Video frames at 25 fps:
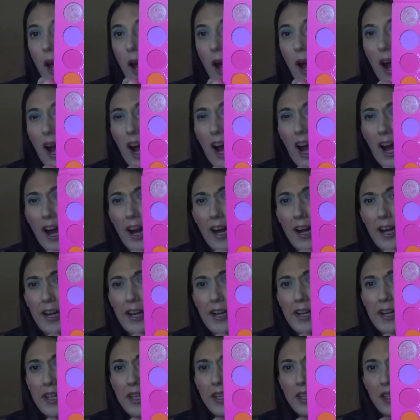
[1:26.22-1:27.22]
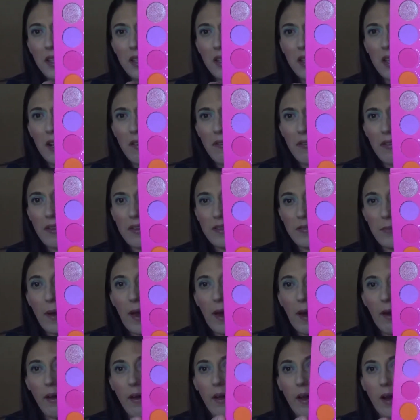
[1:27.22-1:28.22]
I love this
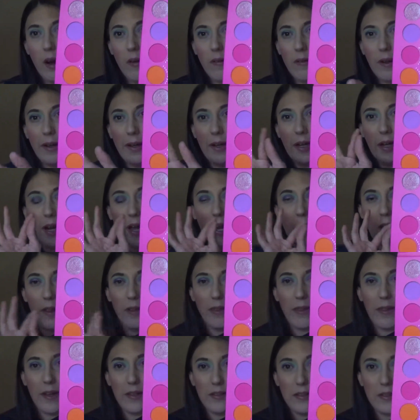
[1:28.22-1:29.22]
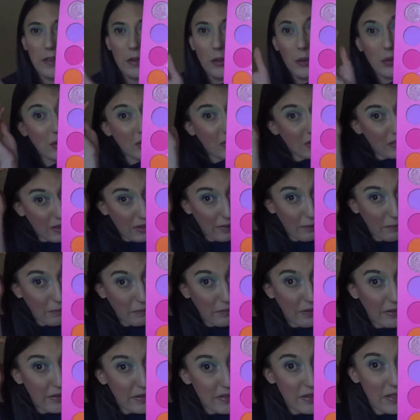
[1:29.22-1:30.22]
palette already, and that's the only time I'm
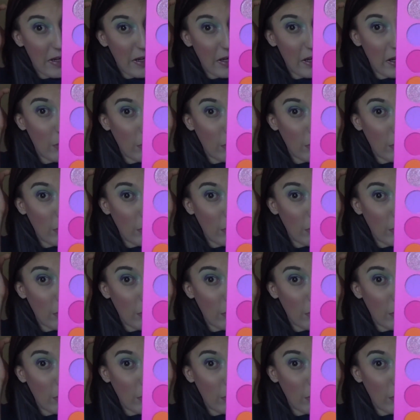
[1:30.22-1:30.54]
gonna say it.